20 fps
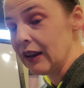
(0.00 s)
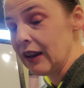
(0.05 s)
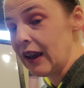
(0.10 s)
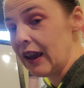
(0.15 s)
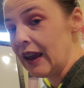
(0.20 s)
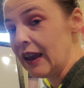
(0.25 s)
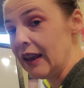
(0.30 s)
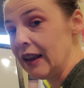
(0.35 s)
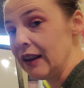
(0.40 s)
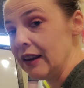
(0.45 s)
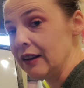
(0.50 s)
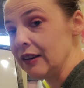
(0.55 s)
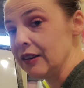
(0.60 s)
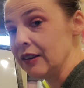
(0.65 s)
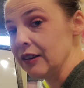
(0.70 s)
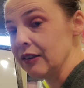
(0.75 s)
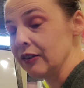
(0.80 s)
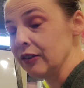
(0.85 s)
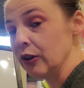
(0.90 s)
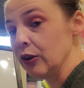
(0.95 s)
And
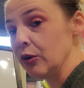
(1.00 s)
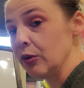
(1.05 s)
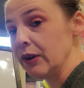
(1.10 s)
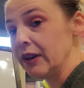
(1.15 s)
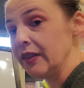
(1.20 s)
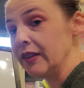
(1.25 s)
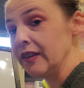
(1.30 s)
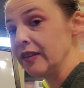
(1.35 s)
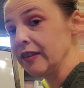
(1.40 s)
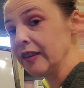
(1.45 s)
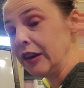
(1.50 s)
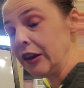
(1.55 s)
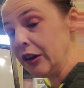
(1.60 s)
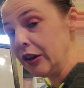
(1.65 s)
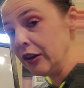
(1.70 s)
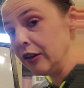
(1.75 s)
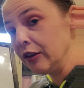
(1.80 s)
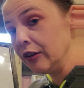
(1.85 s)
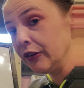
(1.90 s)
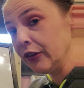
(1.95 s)
so in the
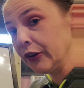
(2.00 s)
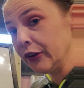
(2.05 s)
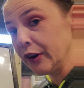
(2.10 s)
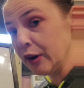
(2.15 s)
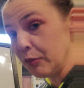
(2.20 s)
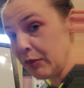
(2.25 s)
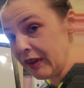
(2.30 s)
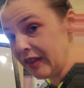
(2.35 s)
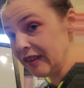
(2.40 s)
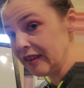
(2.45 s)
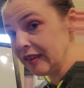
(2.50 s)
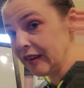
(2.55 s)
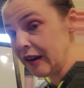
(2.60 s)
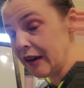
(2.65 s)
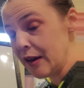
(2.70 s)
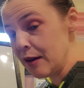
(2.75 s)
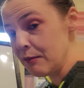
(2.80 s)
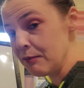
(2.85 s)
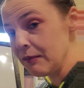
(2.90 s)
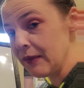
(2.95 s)
singular, they're going to be the
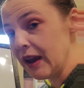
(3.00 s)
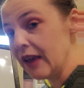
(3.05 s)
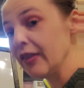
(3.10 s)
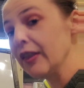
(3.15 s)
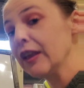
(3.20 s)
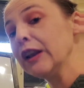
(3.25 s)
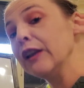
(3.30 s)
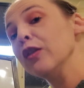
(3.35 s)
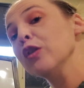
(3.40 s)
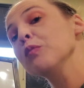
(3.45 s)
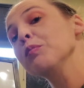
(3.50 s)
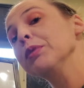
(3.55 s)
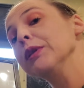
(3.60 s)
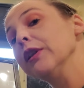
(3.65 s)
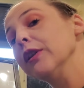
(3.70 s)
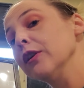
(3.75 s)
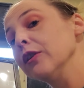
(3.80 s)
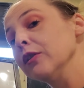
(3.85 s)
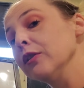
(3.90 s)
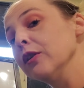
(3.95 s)
same. And then in the
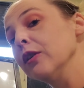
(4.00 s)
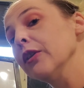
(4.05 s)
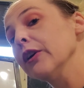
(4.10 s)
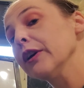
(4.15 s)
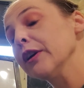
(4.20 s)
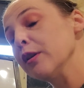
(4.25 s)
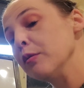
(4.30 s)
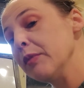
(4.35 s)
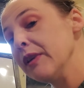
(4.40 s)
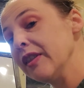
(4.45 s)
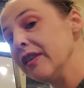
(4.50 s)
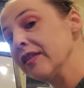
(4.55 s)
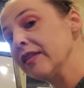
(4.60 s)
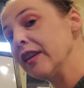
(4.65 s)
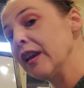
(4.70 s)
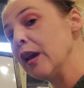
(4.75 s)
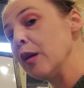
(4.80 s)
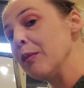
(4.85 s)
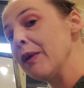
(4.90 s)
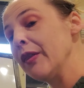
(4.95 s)
plural, they're going to be the
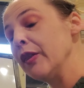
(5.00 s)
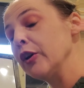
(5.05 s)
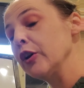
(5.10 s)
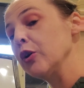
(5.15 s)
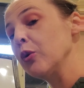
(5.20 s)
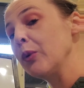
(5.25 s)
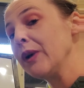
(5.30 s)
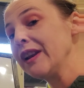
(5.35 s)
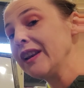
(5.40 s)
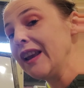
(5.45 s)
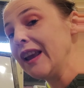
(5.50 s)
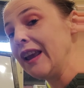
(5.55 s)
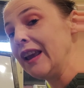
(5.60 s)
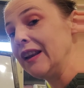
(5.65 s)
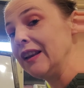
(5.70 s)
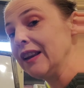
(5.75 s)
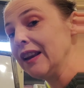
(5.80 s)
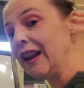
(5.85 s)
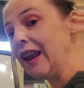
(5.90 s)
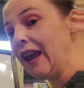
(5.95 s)
same. And they're going to end
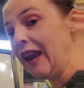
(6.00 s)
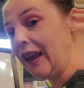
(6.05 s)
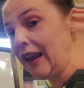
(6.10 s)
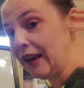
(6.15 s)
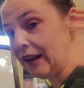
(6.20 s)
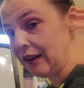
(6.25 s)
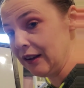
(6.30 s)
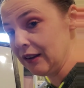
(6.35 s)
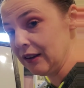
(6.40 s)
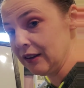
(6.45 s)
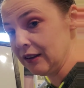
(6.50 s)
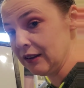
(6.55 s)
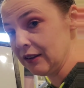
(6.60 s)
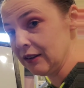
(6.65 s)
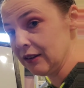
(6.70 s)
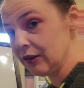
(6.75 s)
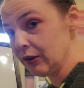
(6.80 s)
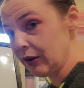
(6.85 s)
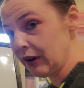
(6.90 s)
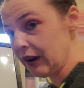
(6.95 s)
in A,
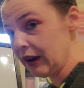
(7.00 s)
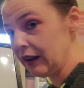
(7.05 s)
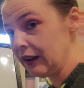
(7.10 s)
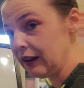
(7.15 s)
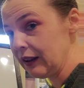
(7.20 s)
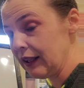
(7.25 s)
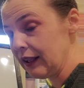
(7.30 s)
okay?